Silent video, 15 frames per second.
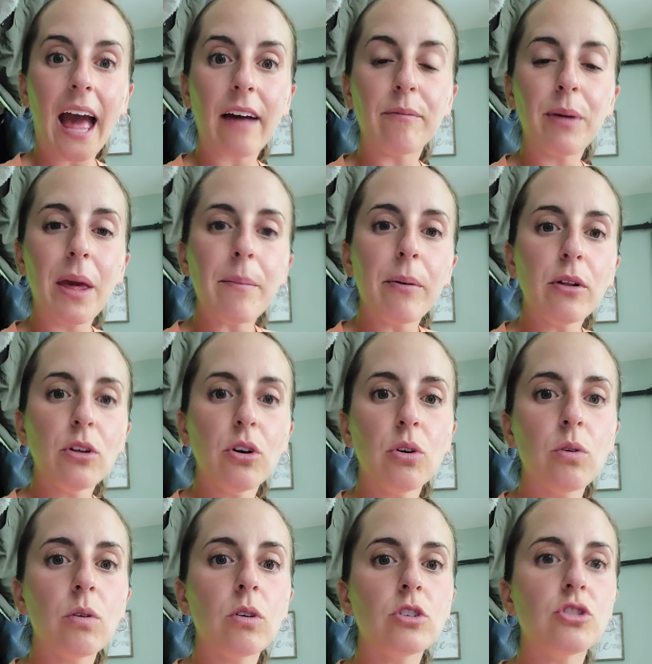people
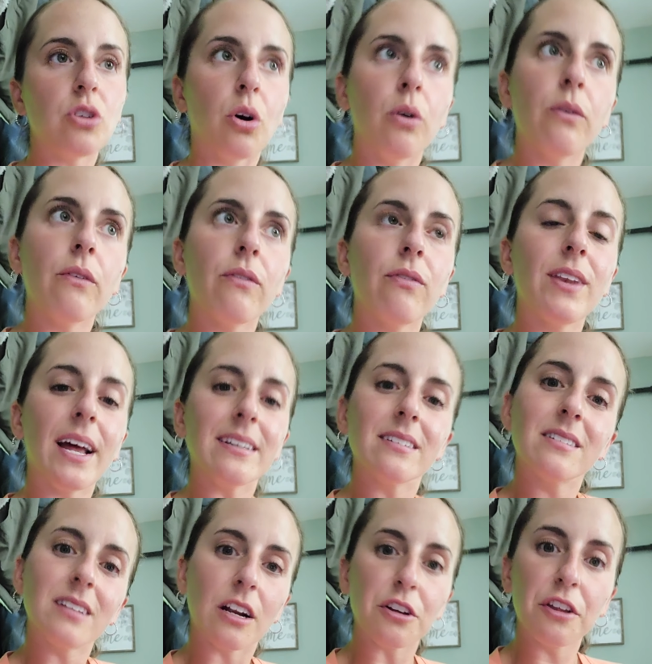who don't
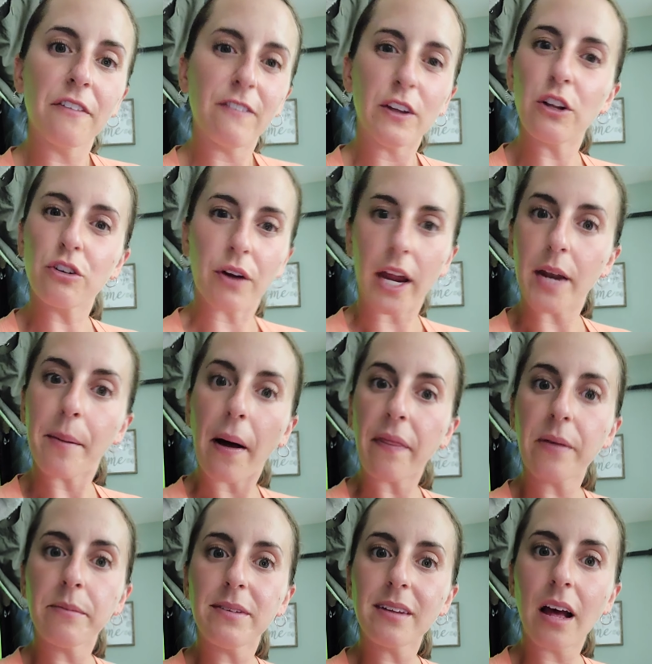necessarily feel great about
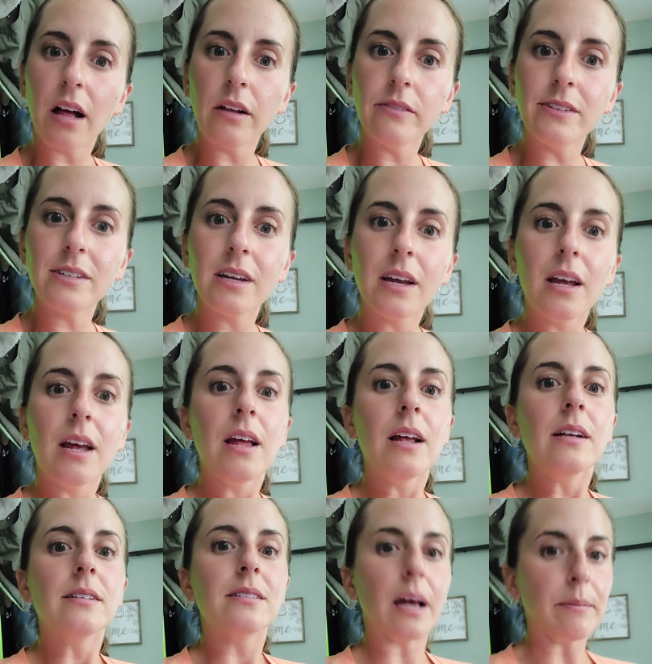themselves
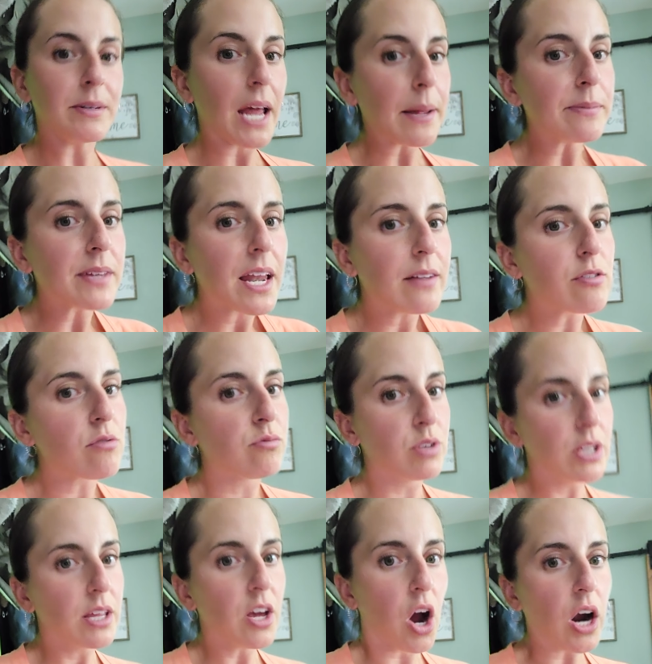sometimes can have a
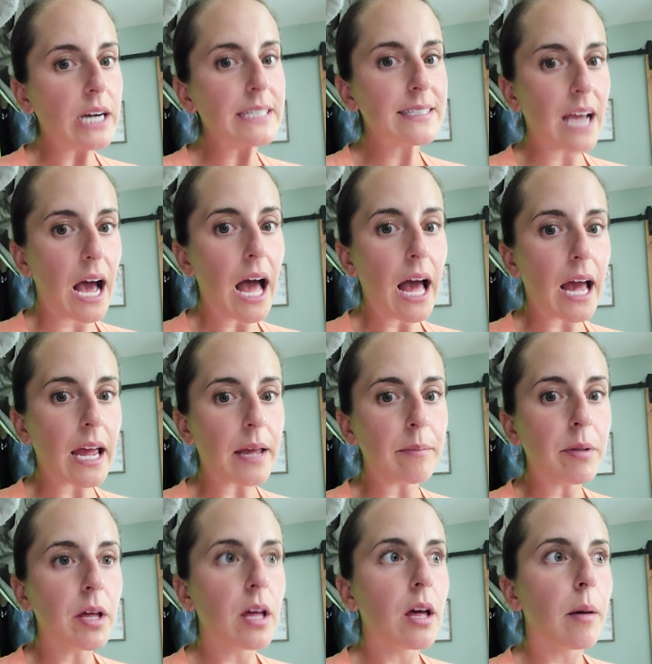really hard
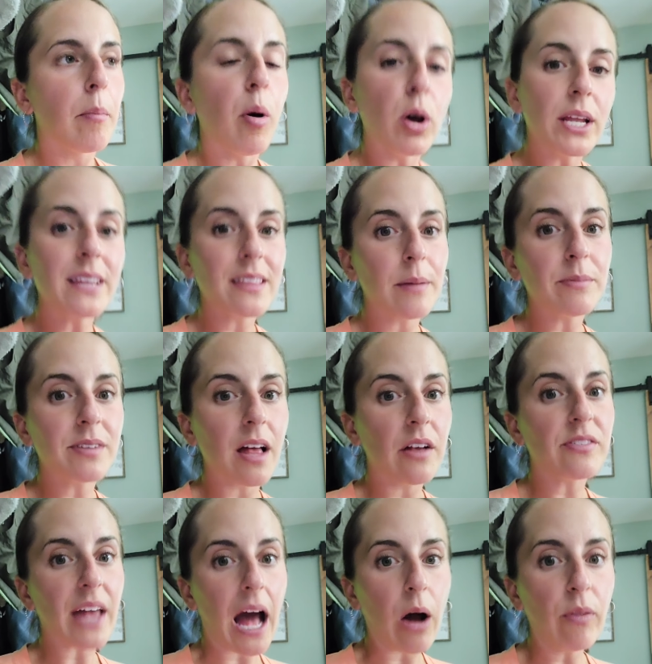time putting
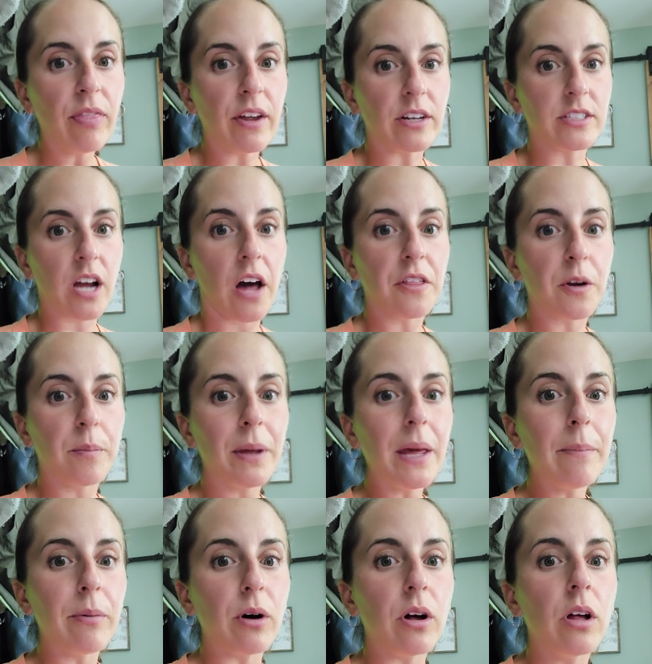themselves out there to other
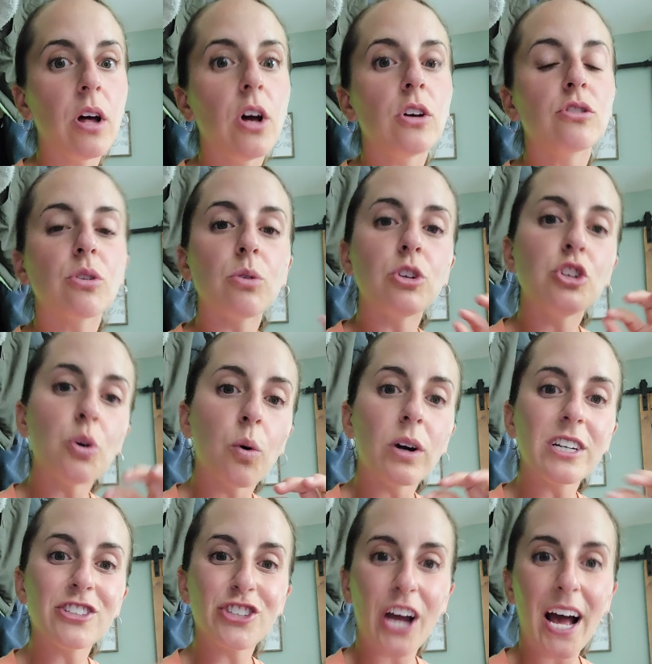people. So
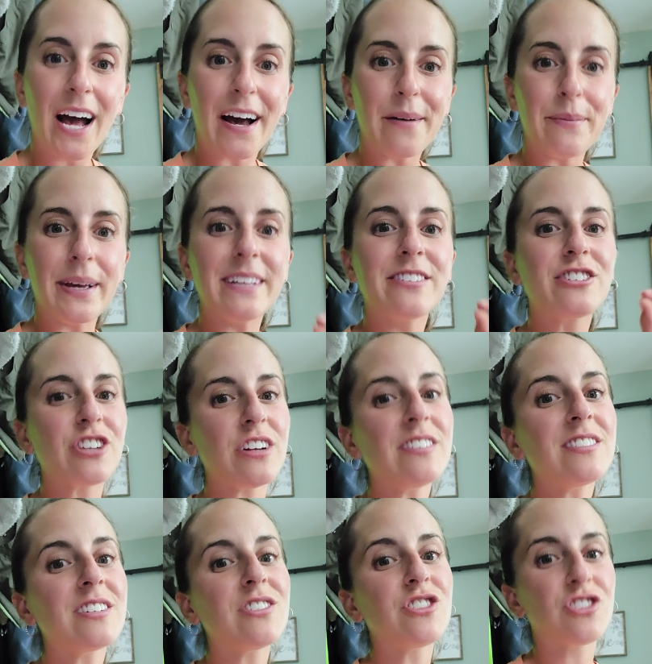your job is
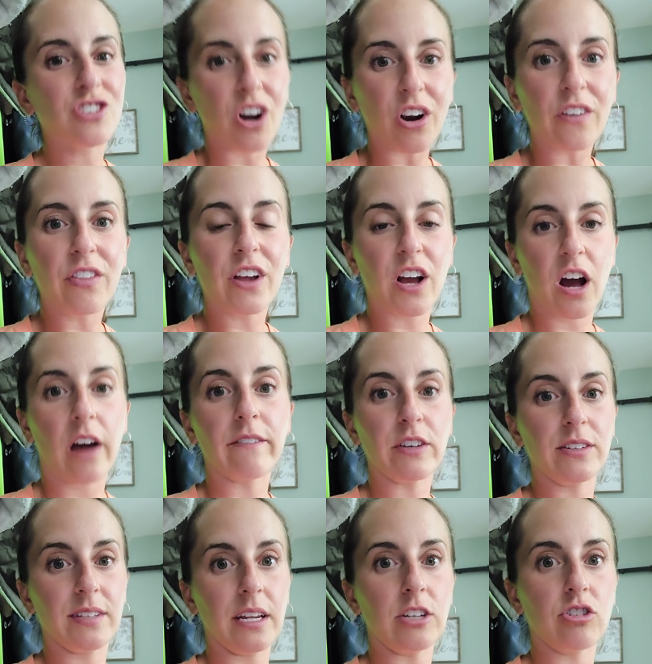just to start the
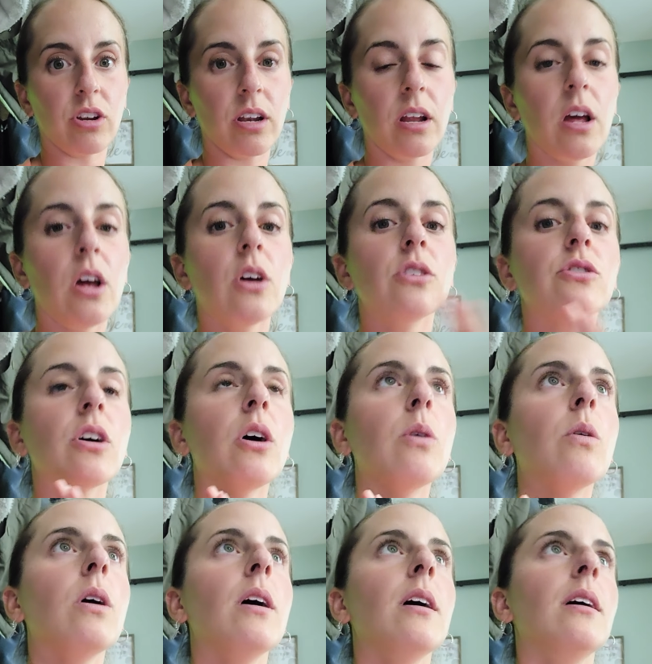conversation. So